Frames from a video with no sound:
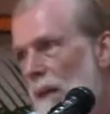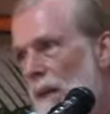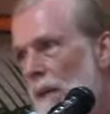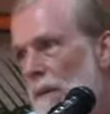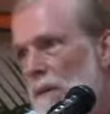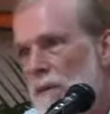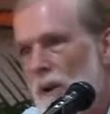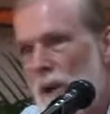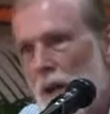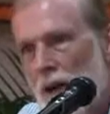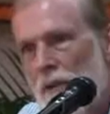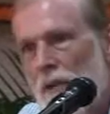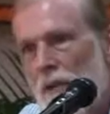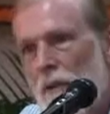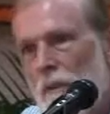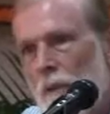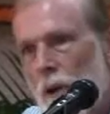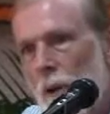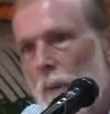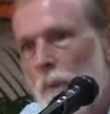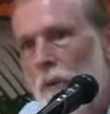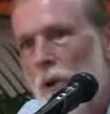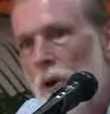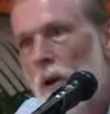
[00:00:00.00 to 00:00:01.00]
The
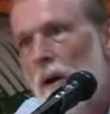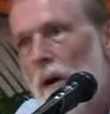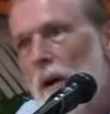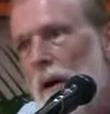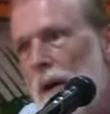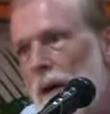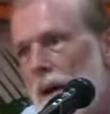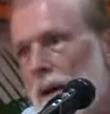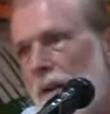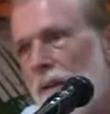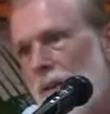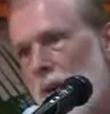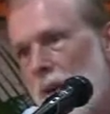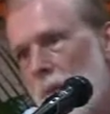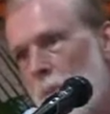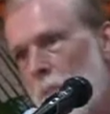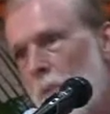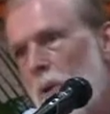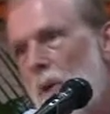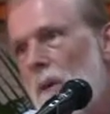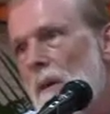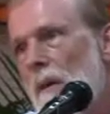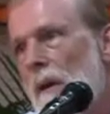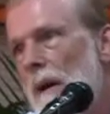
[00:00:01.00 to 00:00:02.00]
philosopher pure and
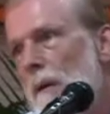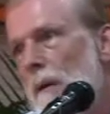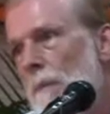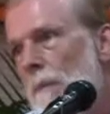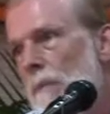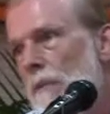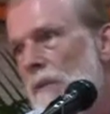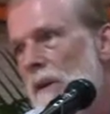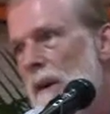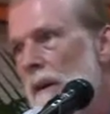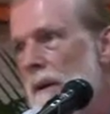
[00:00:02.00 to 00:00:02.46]
simple comes